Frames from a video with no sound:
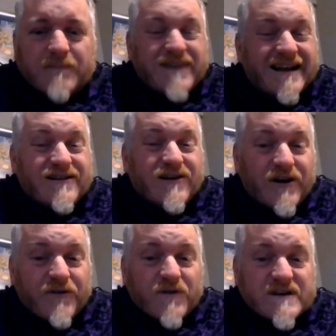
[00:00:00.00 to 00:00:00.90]
played a
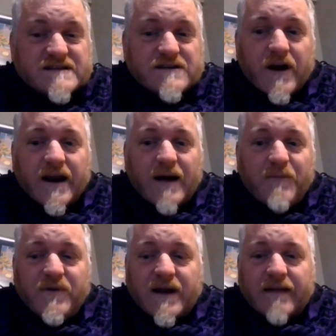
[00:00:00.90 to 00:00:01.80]
lot of Risk growing
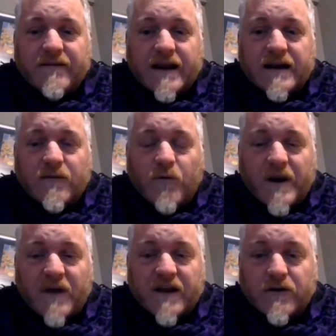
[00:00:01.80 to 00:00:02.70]
up, and then one
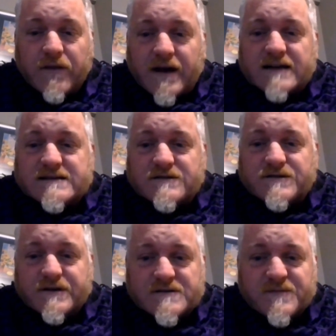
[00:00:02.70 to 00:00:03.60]
of my youth guys
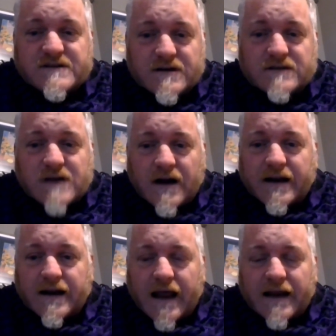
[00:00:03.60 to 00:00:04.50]
introduced me to
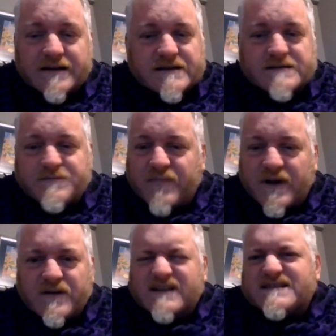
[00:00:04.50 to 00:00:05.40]
Catan, and it's
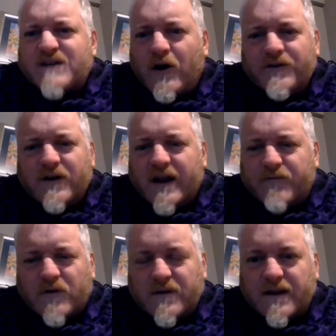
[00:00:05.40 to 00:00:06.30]
a whole new
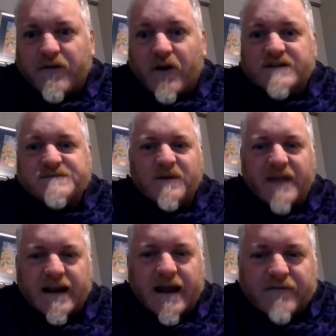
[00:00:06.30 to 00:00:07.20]
level. Those people
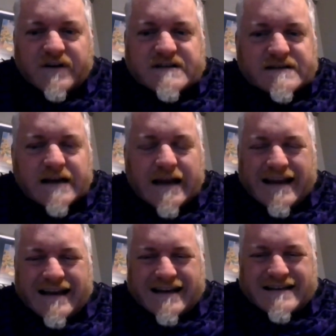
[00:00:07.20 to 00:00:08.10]
that love it,
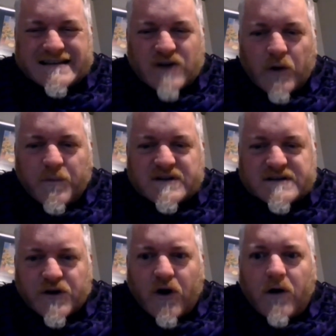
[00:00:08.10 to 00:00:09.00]
it just opens
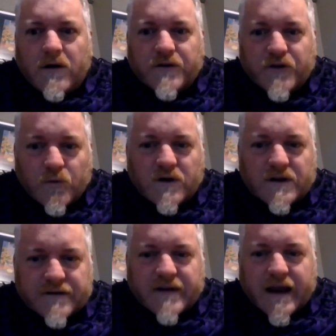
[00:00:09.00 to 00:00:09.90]
a whole new
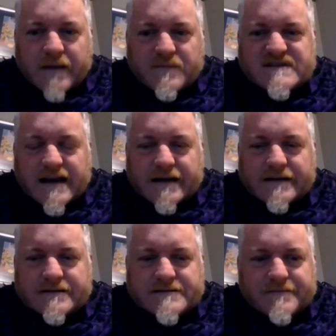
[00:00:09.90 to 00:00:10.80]
world of games,
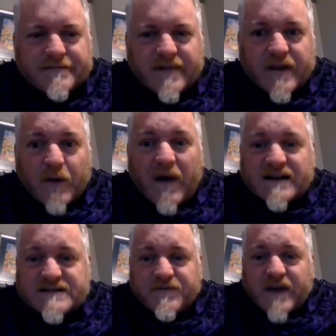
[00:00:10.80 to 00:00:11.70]
and the
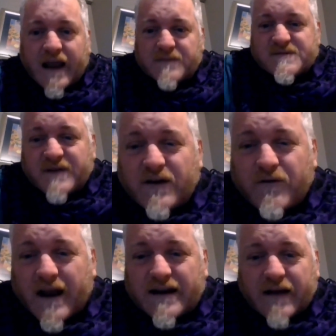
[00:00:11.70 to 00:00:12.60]
amount of games being
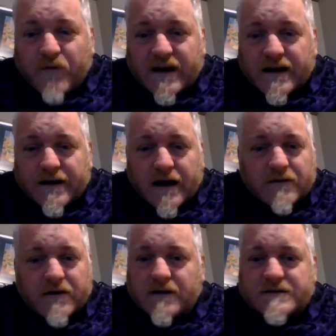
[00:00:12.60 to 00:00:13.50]
created every year
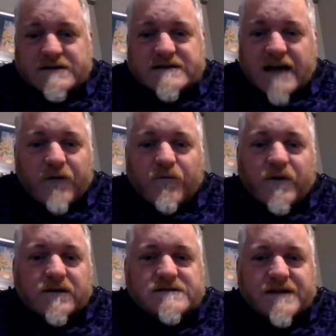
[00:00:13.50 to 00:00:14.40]
now are just
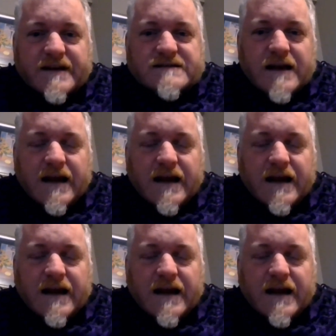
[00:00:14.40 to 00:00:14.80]
unreal. So there's